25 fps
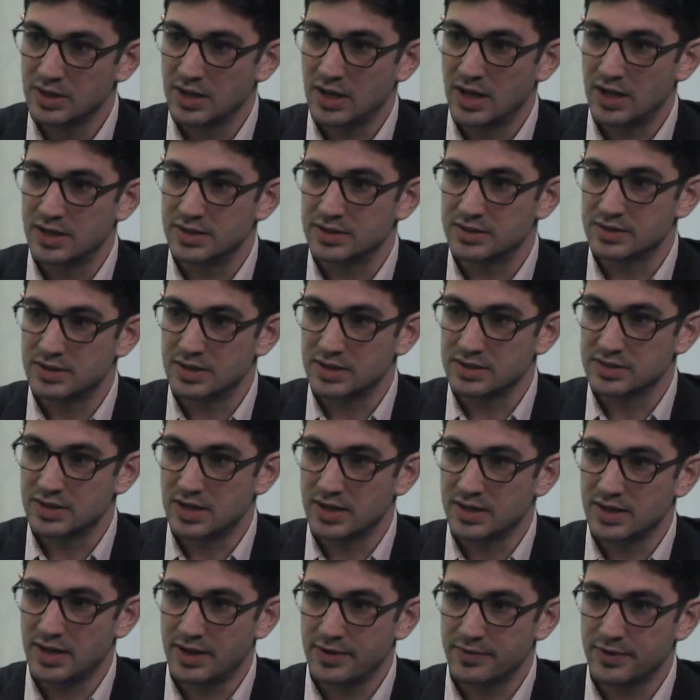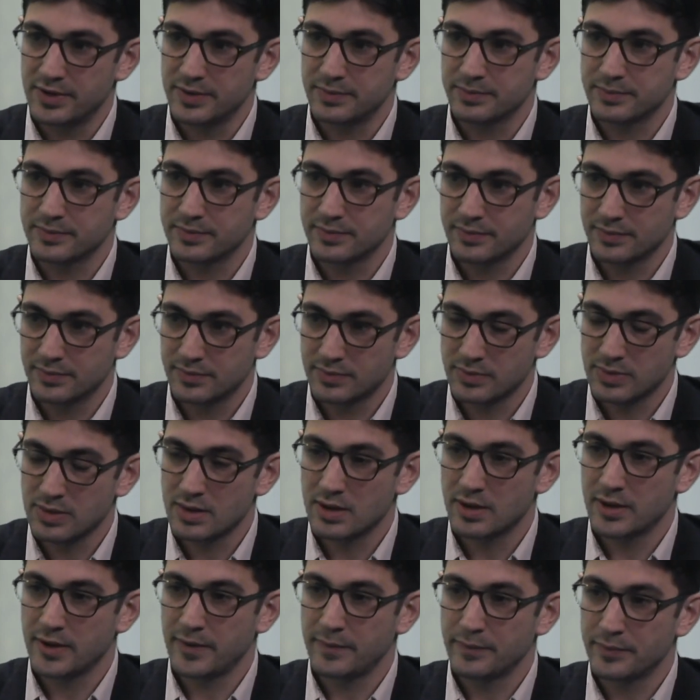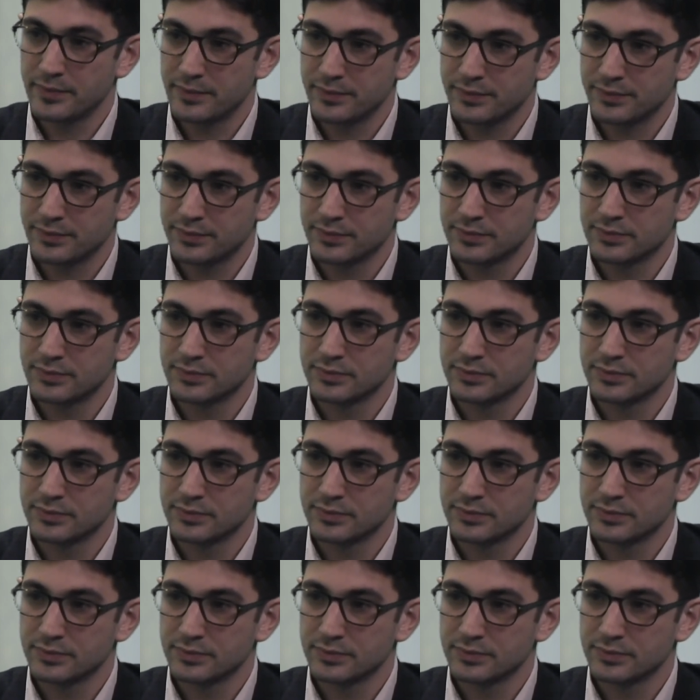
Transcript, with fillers: and things yeah, like that, right? Absolutely. Uh, it's very